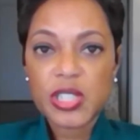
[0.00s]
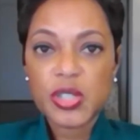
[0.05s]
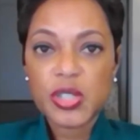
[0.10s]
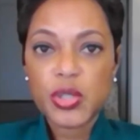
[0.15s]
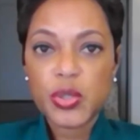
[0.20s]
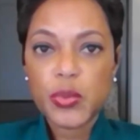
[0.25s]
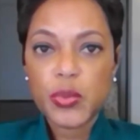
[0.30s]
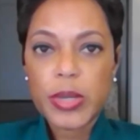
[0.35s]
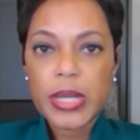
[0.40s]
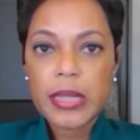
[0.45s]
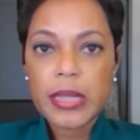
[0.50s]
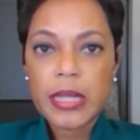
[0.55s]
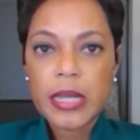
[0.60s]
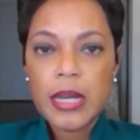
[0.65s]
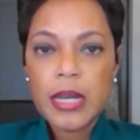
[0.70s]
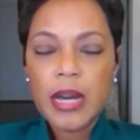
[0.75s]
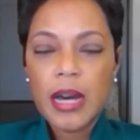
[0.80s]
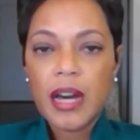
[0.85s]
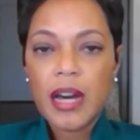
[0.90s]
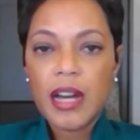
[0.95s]
to do with
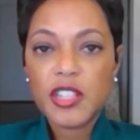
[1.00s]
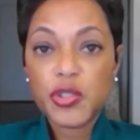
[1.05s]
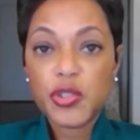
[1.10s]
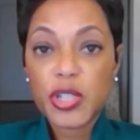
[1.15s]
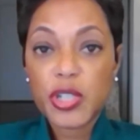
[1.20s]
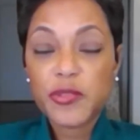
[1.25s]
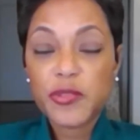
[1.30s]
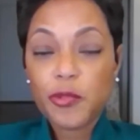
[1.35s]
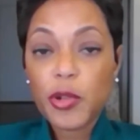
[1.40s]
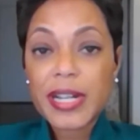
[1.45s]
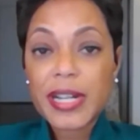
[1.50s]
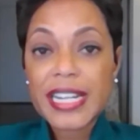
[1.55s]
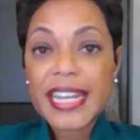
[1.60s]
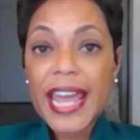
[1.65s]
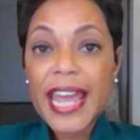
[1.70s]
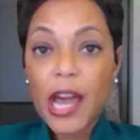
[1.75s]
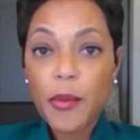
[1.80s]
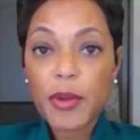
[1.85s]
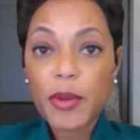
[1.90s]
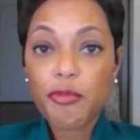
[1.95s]
uh, George Floyd
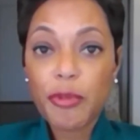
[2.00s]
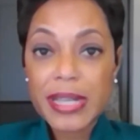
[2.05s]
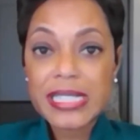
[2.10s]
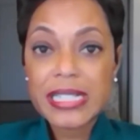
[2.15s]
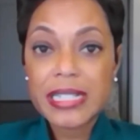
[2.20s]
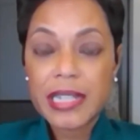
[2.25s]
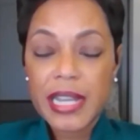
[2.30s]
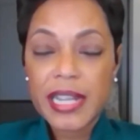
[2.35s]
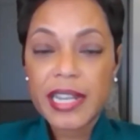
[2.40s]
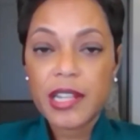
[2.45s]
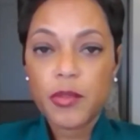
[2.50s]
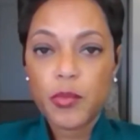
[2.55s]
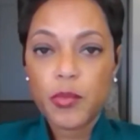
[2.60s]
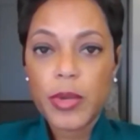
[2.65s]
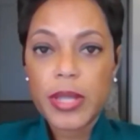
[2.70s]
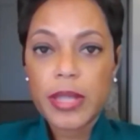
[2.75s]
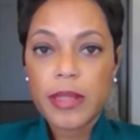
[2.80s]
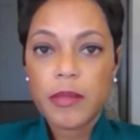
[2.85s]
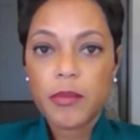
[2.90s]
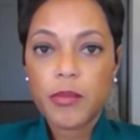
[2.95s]
and how it resonated
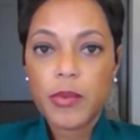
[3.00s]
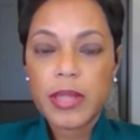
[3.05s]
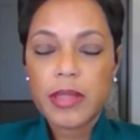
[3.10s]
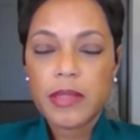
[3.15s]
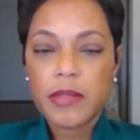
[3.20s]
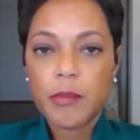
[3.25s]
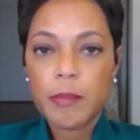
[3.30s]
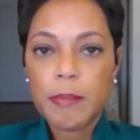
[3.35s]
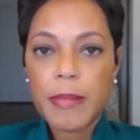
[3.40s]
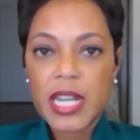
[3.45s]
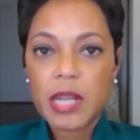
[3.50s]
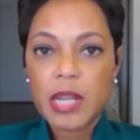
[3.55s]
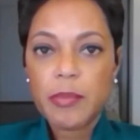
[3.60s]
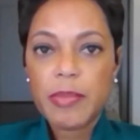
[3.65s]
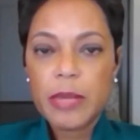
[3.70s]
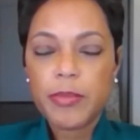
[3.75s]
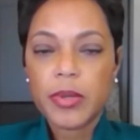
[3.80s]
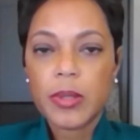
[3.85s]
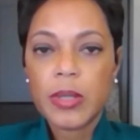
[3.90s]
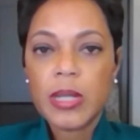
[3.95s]
with, with many
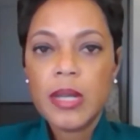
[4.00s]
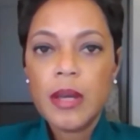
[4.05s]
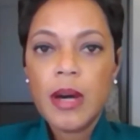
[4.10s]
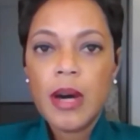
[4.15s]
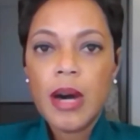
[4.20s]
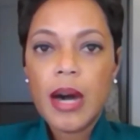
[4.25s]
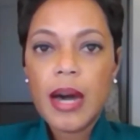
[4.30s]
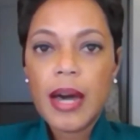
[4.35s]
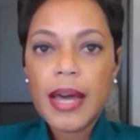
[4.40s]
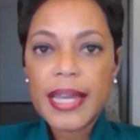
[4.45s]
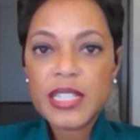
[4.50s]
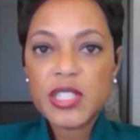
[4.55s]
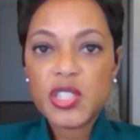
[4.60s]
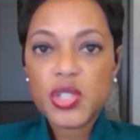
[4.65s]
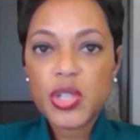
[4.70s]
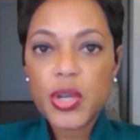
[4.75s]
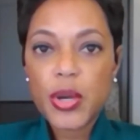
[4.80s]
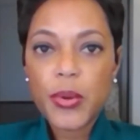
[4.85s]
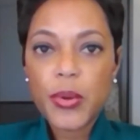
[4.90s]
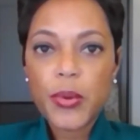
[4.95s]
people. Uh, and
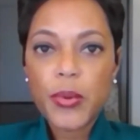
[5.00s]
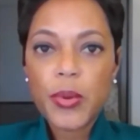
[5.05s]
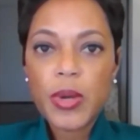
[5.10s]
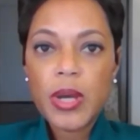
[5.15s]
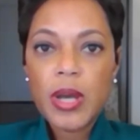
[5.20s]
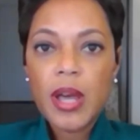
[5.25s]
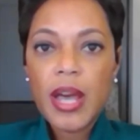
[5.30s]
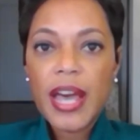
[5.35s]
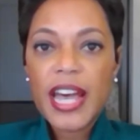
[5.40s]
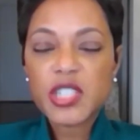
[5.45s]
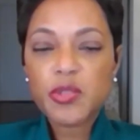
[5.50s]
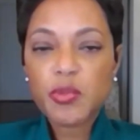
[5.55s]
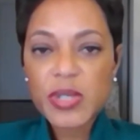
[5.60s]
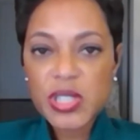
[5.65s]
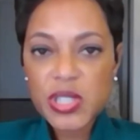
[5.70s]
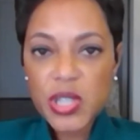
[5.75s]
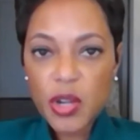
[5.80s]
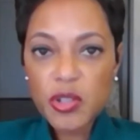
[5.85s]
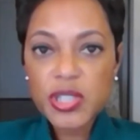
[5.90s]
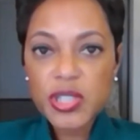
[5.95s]
so, as a
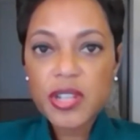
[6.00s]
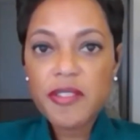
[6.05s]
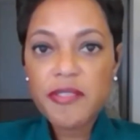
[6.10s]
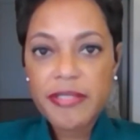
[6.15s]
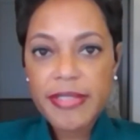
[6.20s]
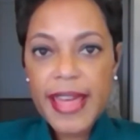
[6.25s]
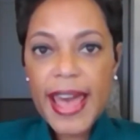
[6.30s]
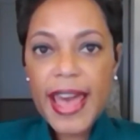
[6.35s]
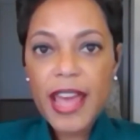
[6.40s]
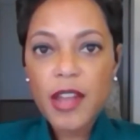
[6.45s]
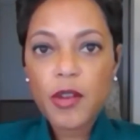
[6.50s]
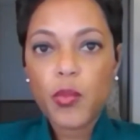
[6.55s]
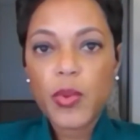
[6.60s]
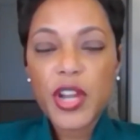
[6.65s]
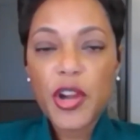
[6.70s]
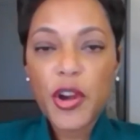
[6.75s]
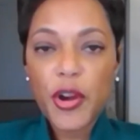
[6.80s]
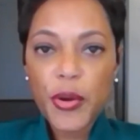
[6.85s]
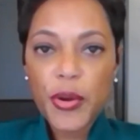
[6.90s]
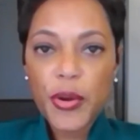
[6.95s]
result of that,
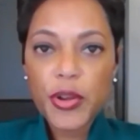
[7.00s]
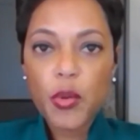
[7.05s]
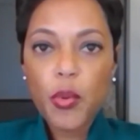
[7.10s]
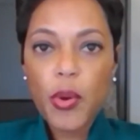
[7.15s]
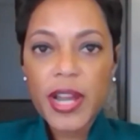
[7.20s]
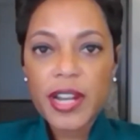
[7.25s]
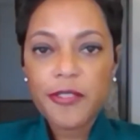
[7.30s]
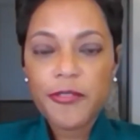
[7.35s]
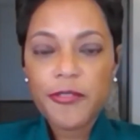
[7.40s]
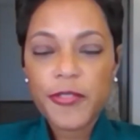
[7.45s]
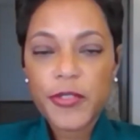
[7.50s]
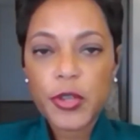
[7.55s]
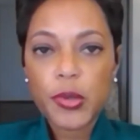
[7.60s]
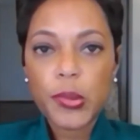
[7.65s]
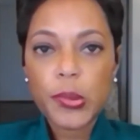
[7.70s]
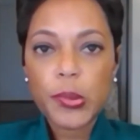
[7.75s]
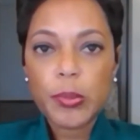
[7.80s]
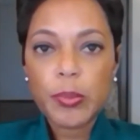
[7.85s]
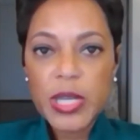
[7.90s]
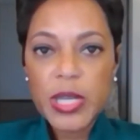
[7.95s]
we heard quite a
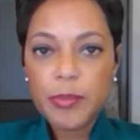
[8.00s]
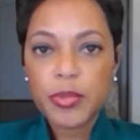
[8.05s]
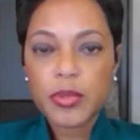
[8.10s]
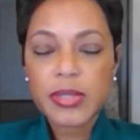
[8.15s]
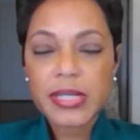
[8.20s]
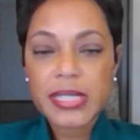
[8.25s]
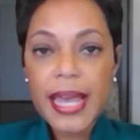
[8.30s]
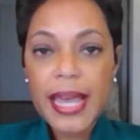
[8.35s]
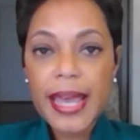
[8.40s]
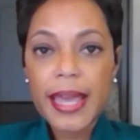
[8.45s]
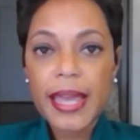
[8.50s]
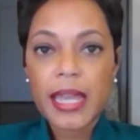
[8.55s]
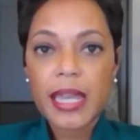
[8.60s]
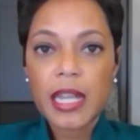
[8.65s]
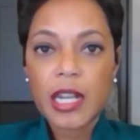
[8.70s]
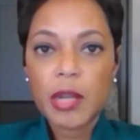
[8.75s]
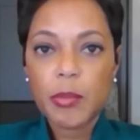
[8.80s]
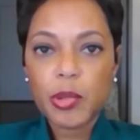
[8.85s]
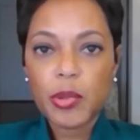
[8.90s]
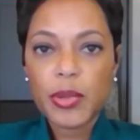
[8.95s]
few people
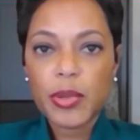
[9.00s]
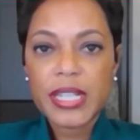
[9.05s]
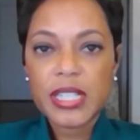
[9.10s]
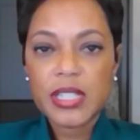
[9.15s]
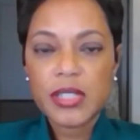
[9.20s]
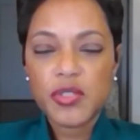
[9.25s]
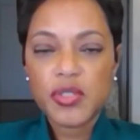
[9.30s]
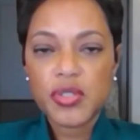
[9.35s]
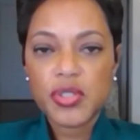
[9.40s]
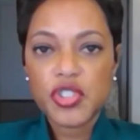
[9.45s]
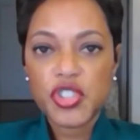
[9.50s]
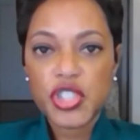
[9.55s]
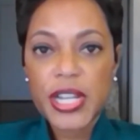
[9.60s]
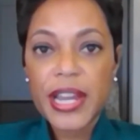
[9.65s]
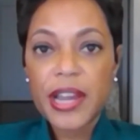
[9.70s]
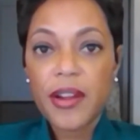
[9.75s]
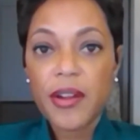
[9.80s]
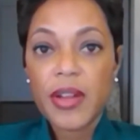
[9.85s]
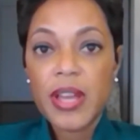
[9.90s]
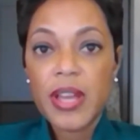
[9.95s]
say and employees
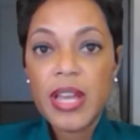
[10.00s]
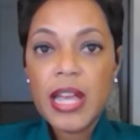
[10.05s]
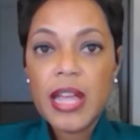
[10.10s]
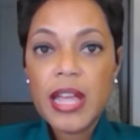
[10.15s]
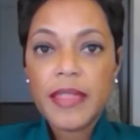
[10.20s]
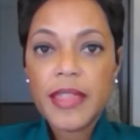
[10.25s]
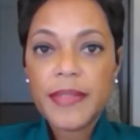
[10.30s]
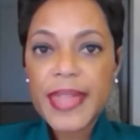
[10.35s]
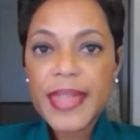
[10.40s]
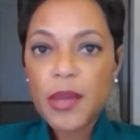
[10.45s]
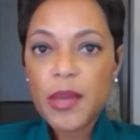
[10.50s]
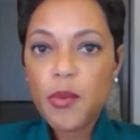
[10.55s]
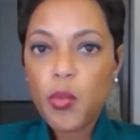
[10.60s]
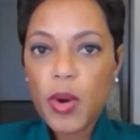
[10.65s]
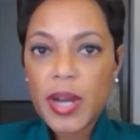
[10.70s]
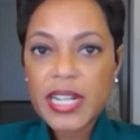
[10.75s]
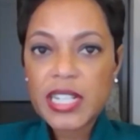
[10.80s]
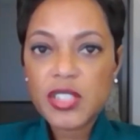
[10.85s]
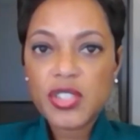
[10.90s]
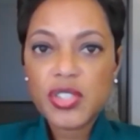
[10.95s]
share that they
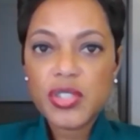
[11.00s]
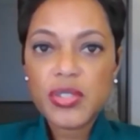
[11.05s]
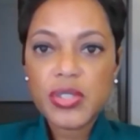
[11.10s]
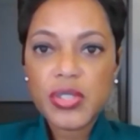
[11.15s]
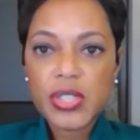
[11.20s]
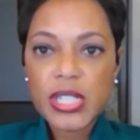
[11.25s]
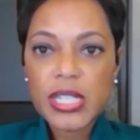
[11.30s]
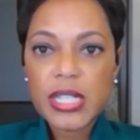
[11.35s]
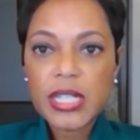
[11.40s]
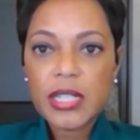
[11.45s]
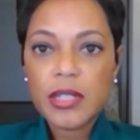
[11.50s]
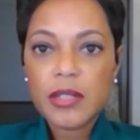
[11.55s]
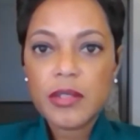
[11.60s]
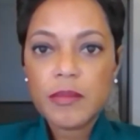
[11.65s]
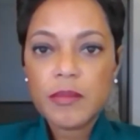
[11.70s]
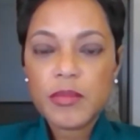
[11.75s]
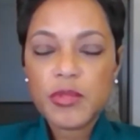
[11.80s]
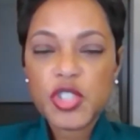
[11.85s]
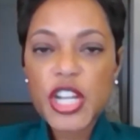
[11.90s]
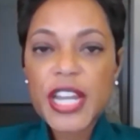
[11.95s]
wanted to see
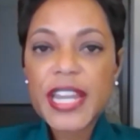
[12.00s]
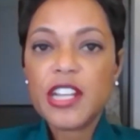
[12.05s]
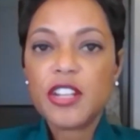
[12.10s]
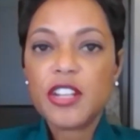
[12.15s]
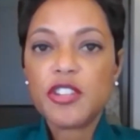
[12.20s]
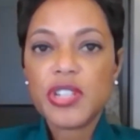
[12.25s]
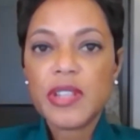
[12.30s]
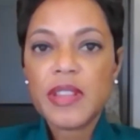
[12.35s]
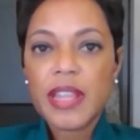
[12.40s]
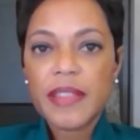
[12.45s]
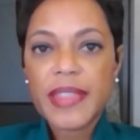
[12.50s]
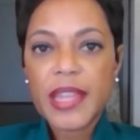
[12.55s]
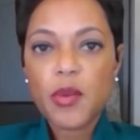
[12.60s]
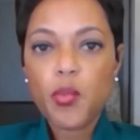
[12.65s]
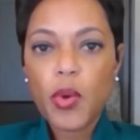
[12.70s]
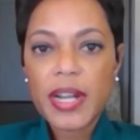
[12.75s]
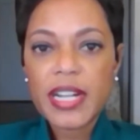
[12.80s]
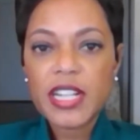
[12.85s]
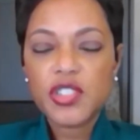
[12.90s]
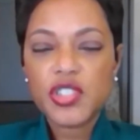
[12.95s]
change and that they
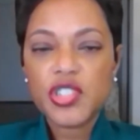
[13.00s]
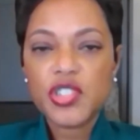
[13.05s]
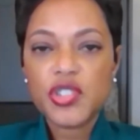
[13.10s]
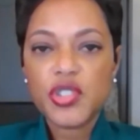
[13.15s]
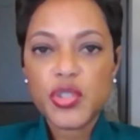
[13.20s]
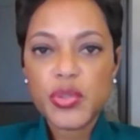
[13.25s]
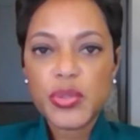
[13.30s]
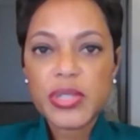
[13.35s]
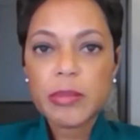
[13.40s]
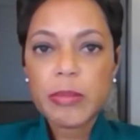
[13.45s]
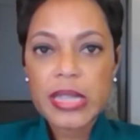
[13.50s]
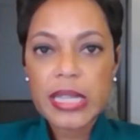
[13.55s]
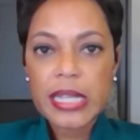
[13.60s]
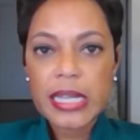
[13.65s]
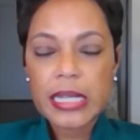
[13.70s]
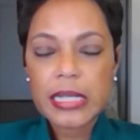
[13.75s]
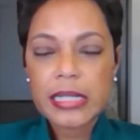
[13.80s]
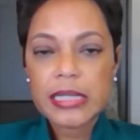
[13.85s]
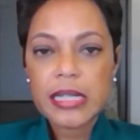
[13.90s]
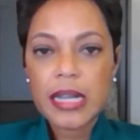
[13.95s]
wanted to do some
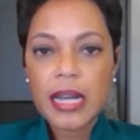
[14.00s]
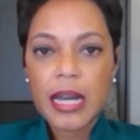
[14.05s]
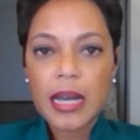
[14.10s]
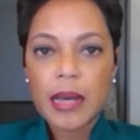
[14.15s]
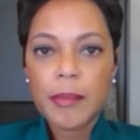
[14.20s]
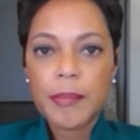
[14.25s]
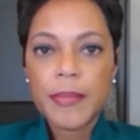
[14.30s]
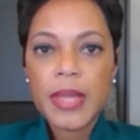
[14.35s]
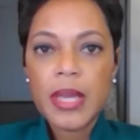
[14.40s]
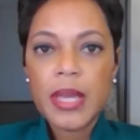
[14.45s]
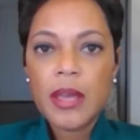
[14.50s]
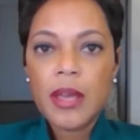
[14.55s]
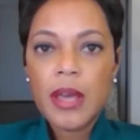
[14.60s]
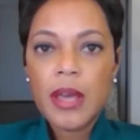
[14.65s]
things. Um,